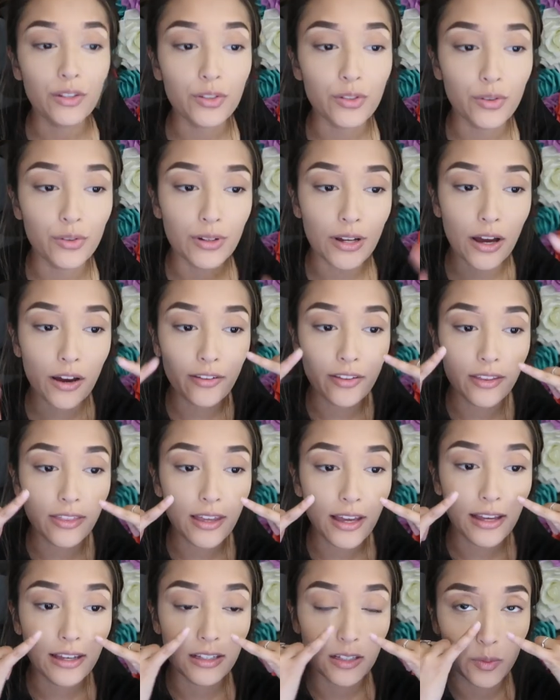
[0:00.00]
So now that
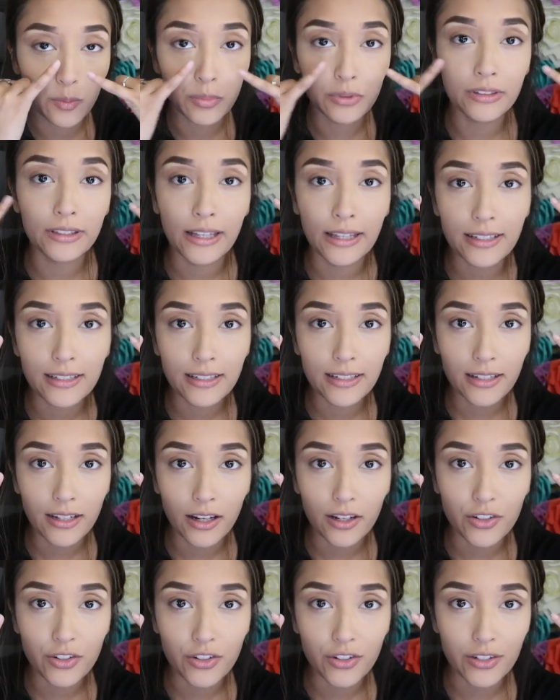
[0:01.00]
that is blended
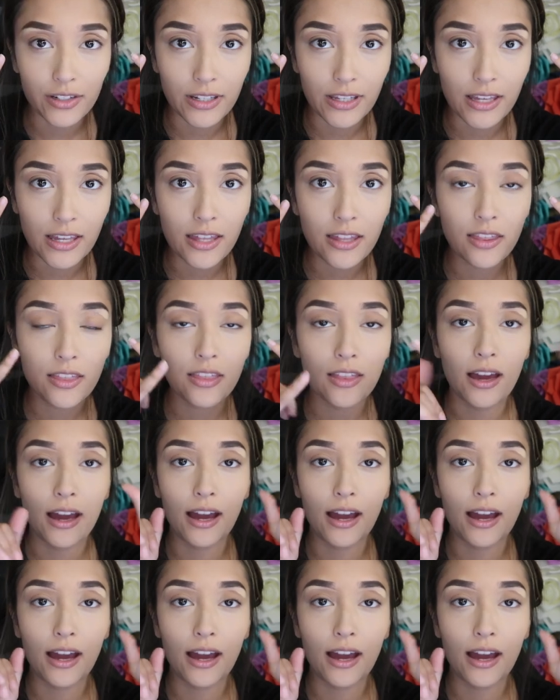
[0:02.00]
underneath,